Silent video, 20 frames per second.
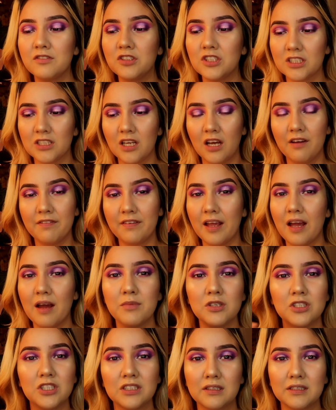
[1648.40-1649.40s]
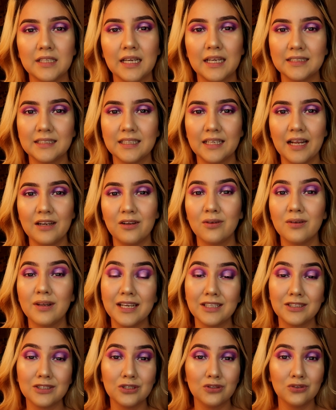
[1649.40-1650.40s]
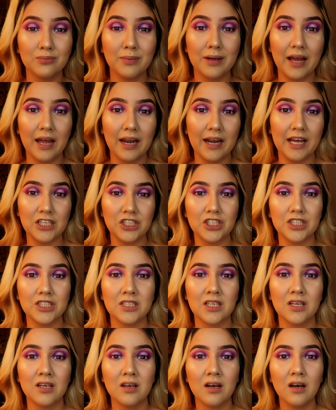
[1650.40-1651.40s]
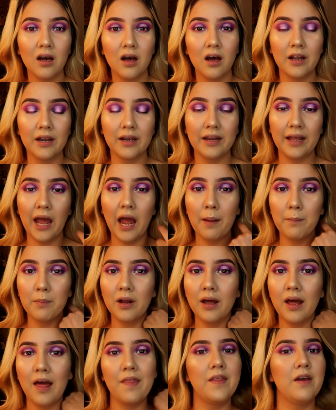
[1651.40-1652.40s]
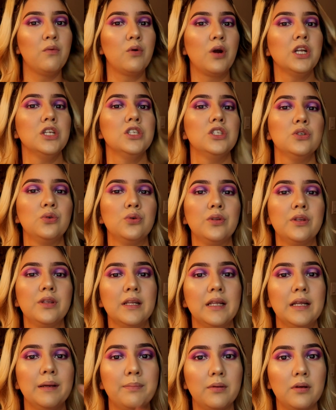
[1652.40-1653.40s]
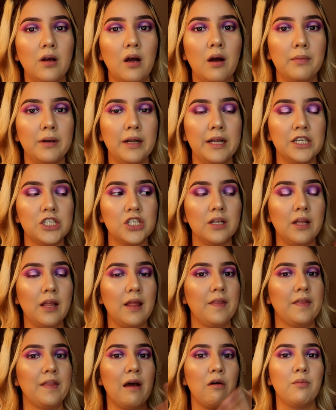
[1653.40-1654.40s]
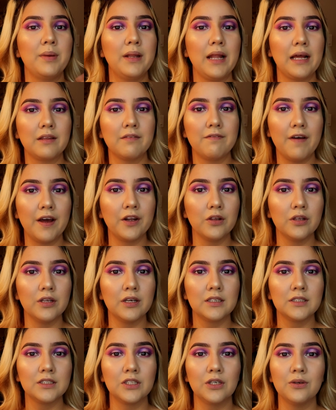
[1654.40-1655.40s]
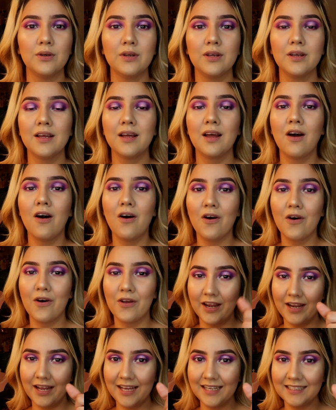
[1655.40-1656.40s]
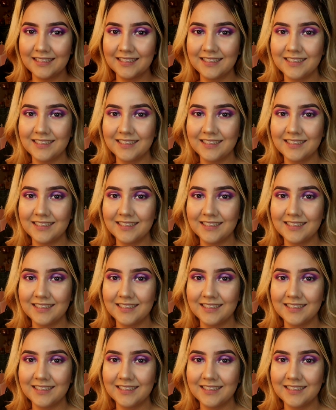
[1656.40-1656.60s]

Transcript: just off camera, just because like I said, I don't like to do my eyelashes on camera, and then we're gonna do the lip combination, and that will be like the final look. So hold on, guys.